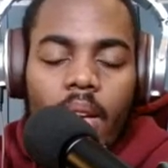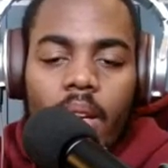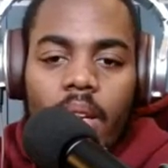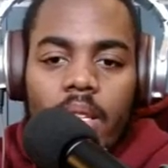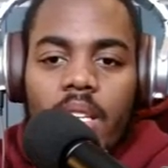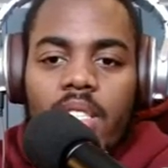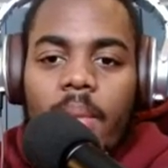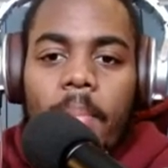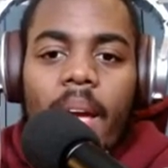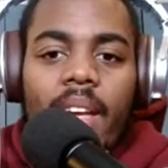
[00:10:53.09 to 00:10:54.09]

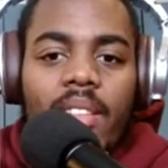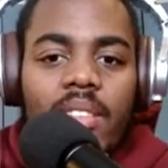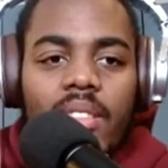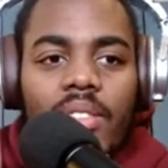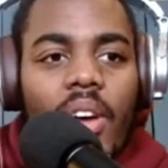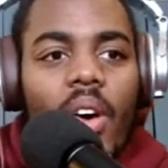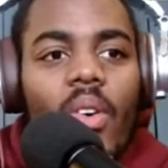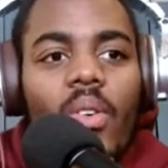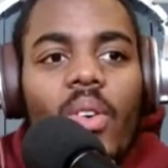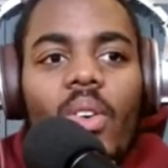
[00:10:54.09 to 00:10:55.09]
condition based,
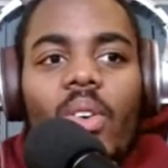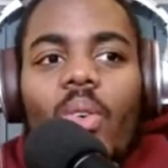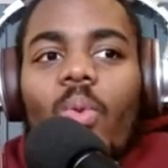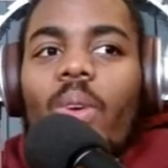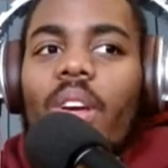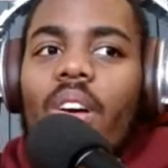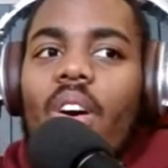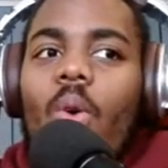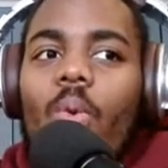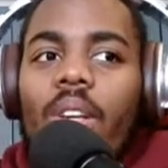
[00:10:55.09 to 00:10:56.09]
we'll
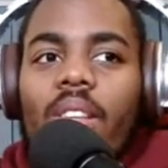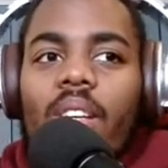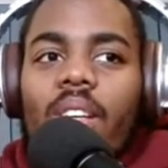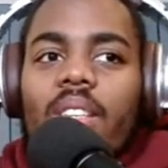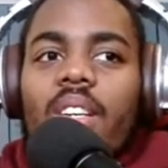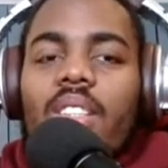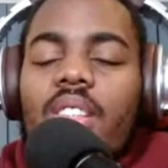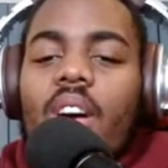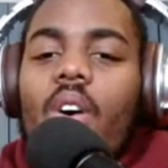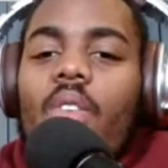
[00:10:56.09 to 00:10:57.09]
go with the
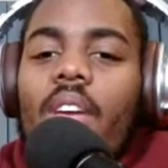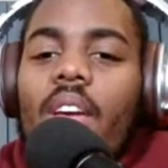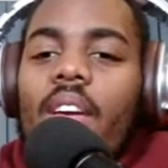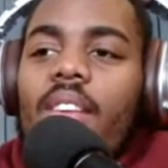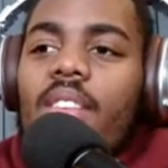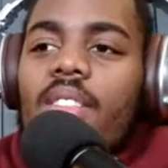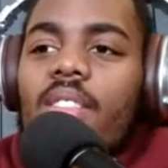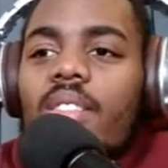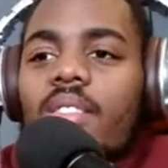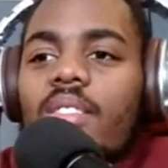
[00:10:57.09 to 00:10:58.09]
condition. Oh yeah,
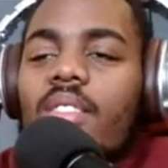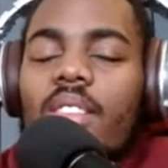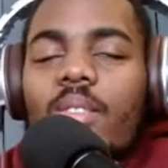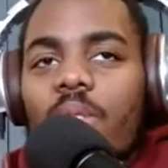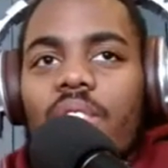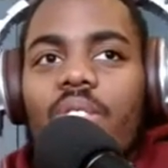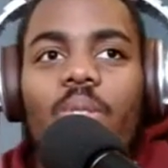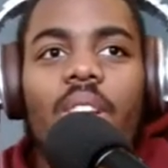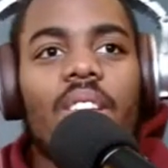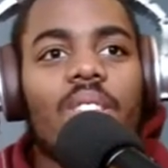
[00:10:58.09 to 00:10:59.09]
this, we should do
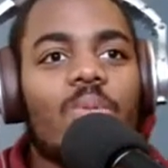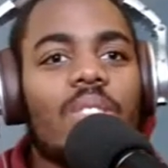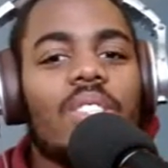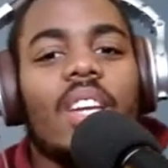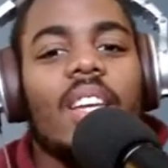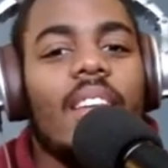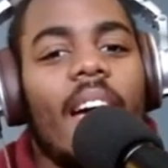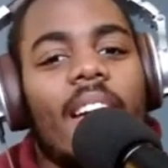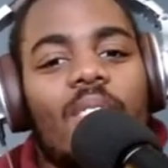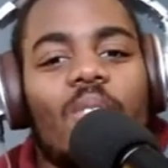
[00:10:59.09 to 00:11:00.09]
this, we should get
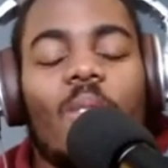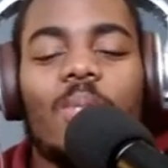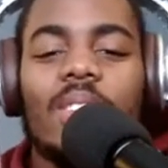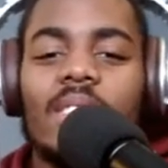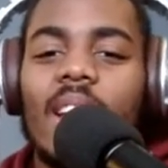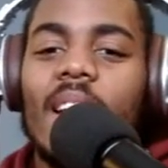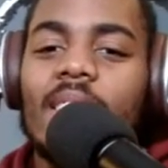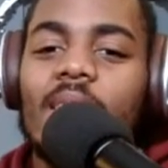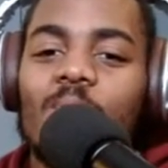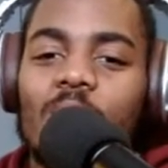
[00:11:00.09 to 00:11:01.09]
that, we just got
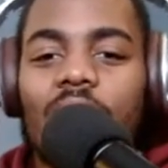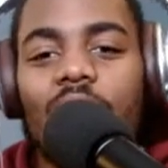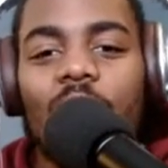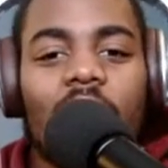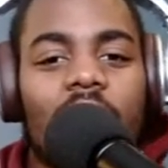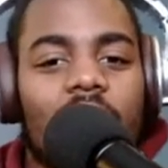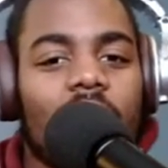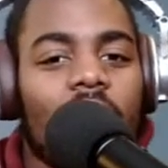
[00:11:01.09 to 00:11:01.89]
this, we should do this,